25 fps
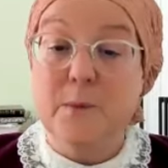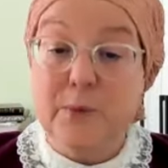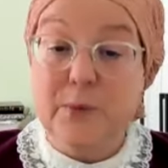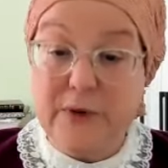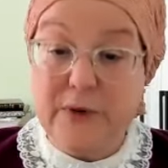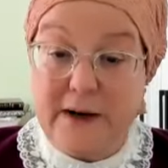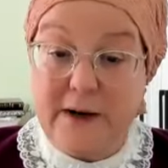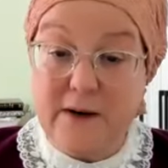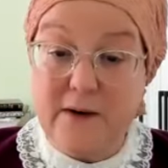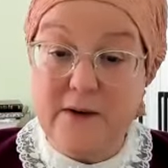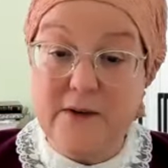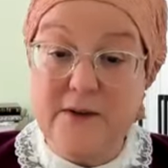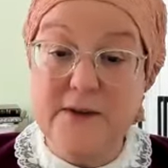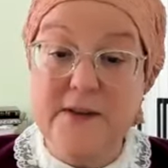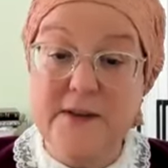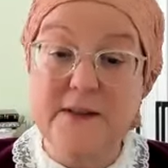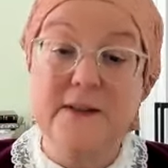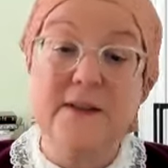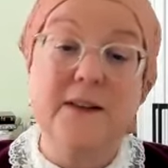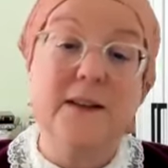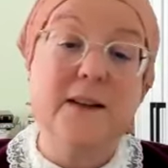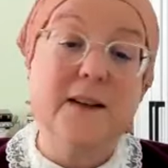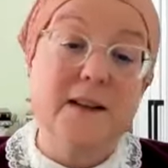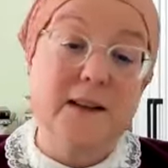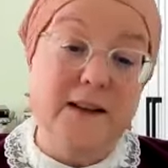
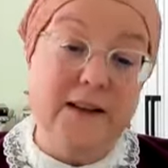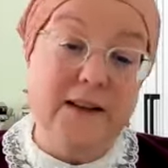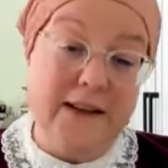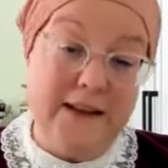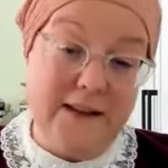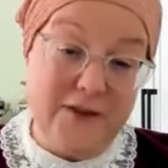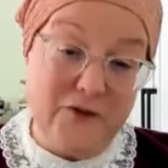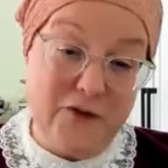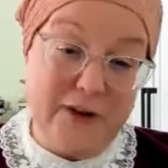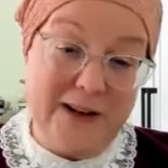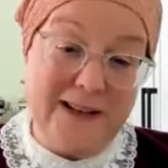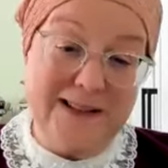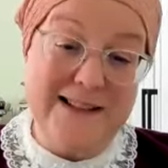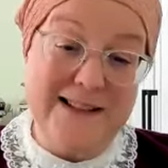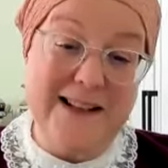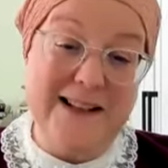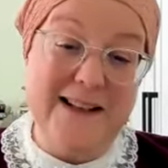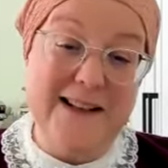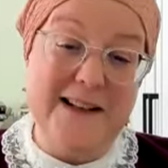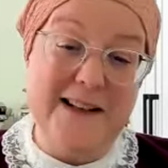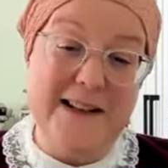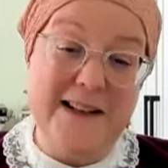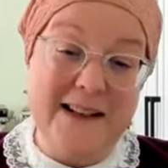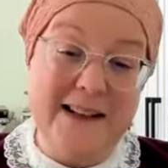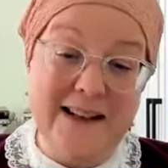prayers, it
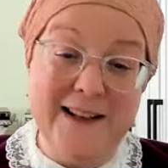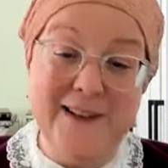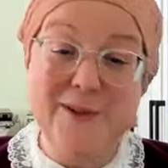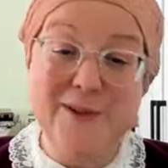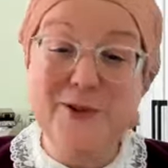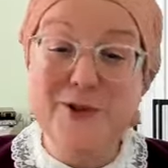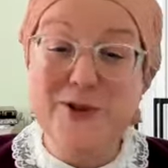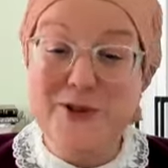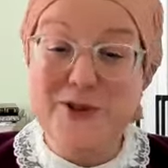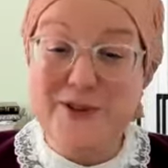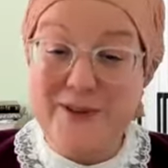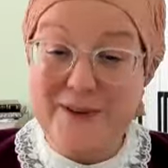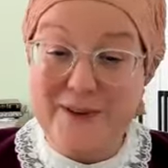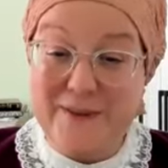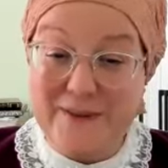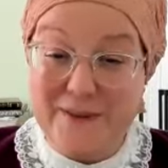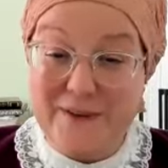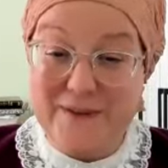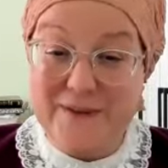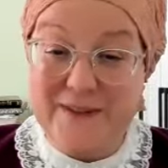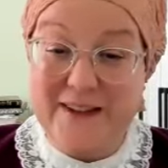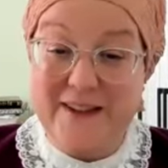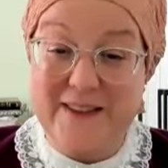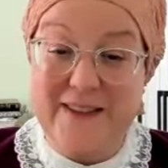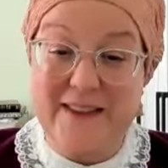translated in English in the
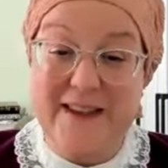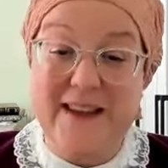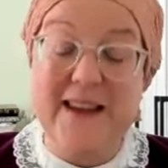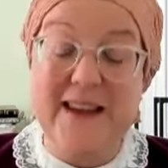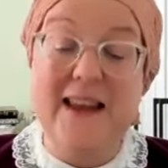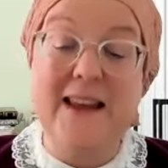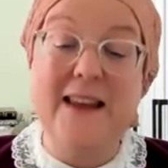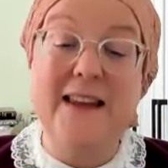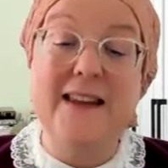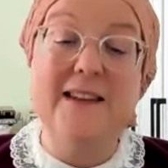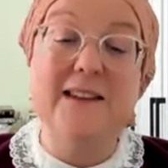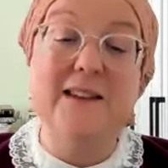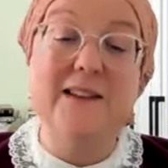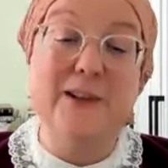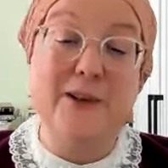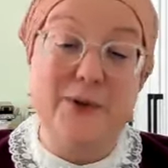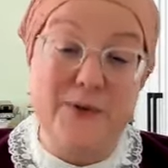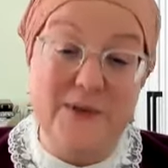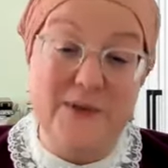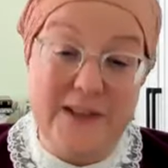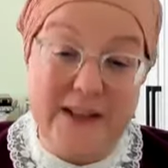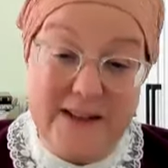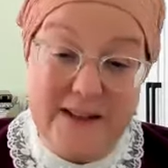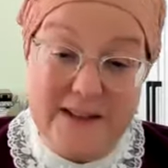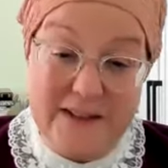50th Gate,
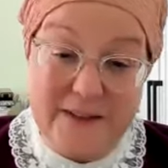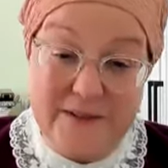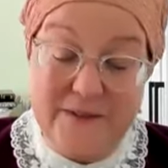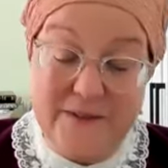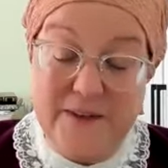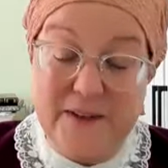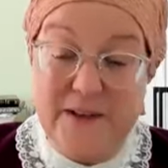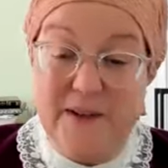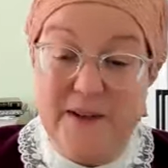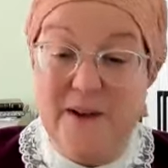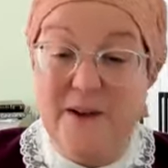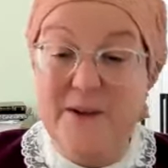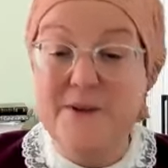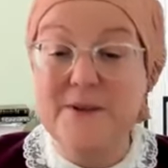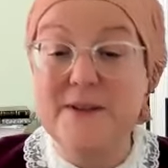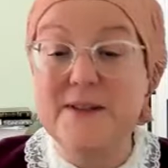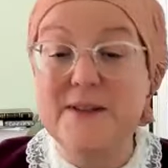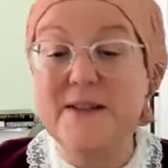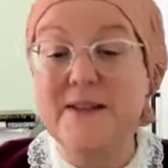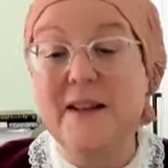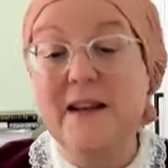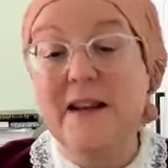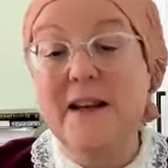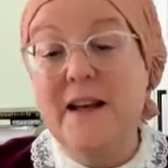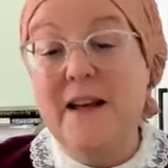Likutei
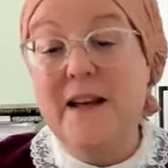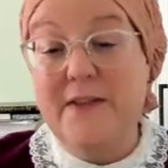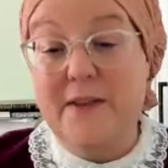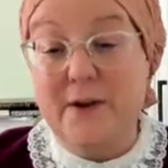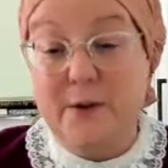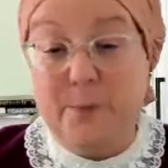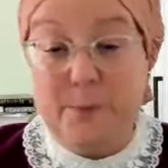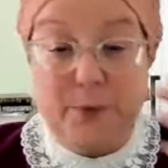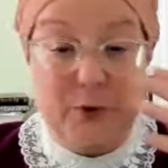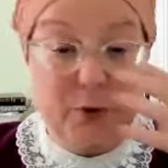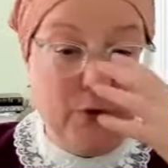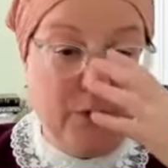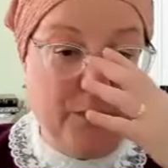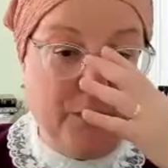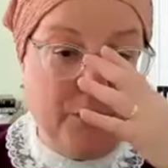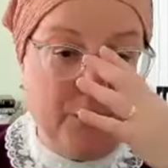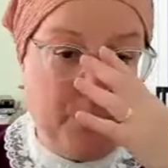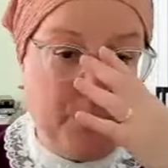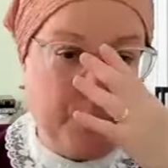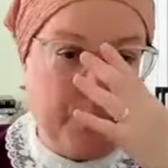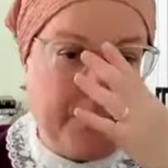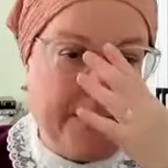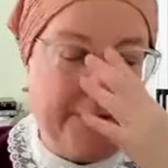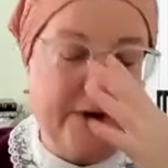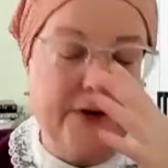Tefilos. They're
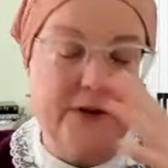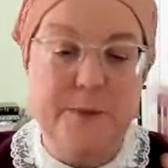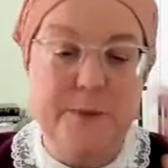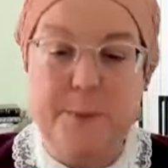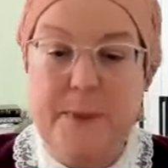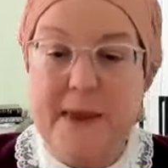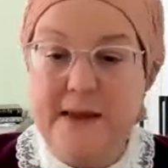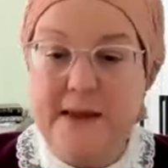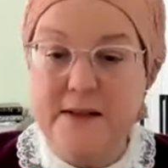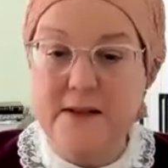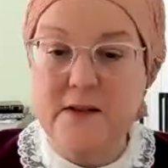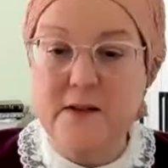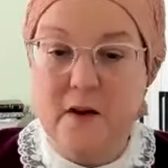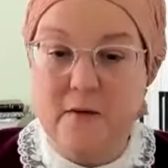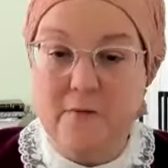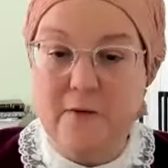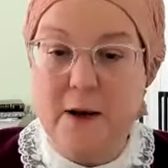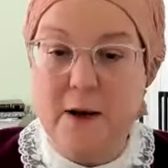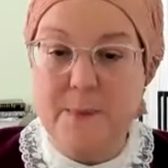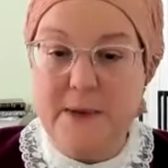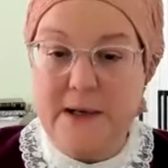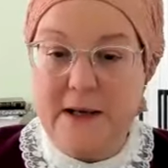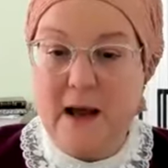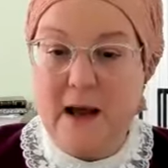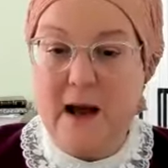beautiful prayers based on
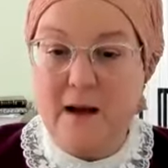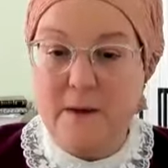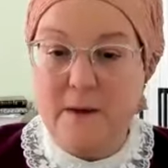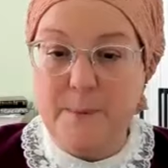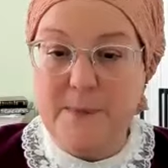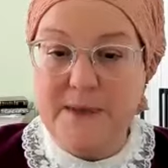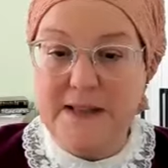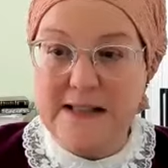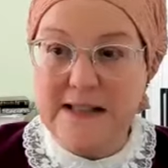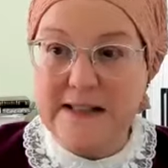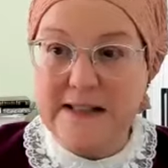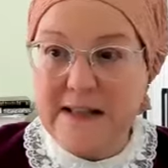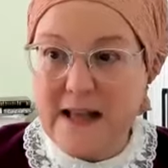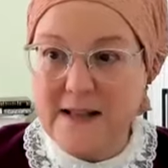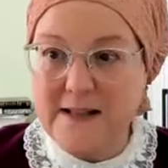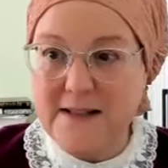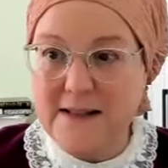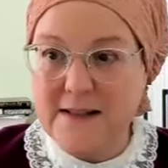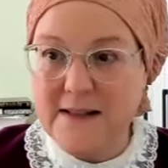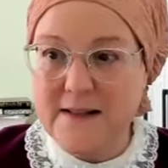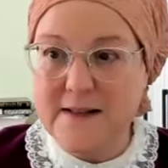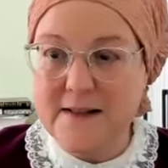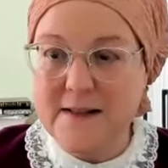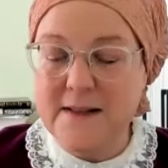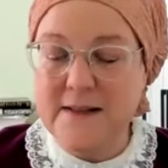Rebbe Nachman's
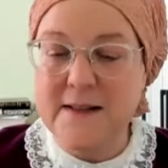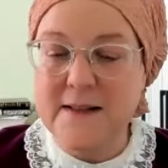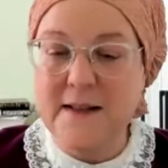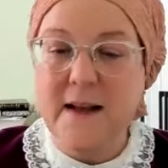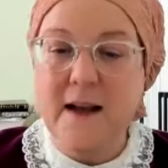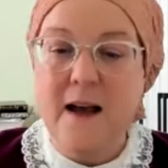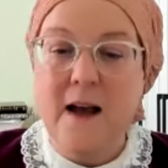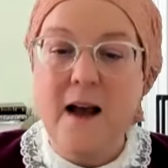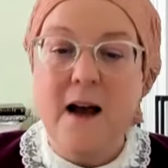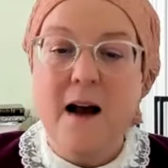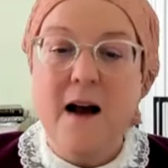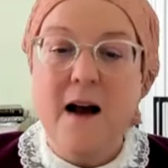lessons.